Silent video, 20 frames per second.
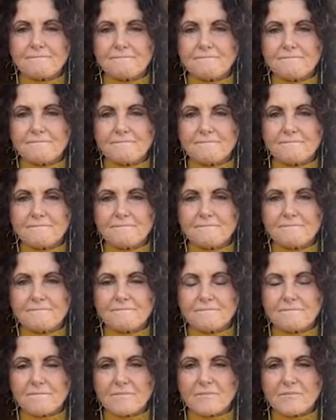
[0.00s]

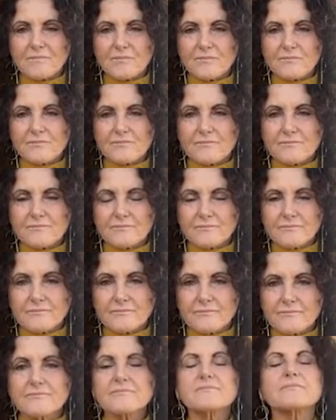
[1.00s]

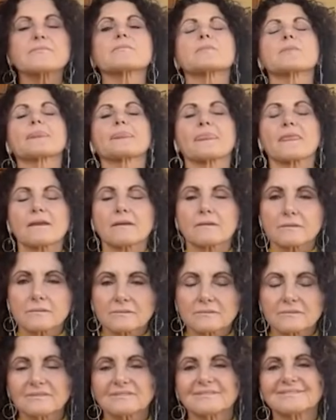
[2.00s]

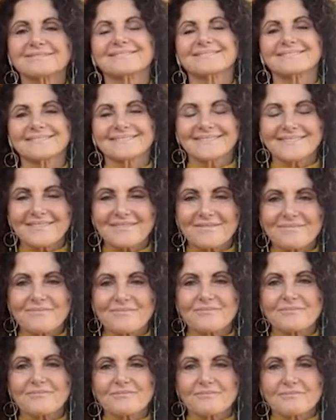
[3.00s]

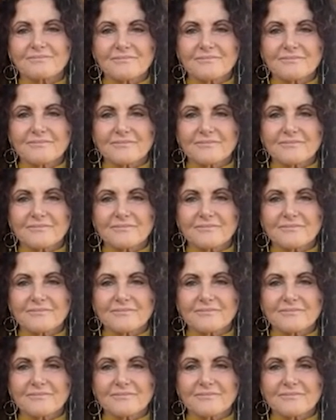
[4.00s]
The person shown says nothing.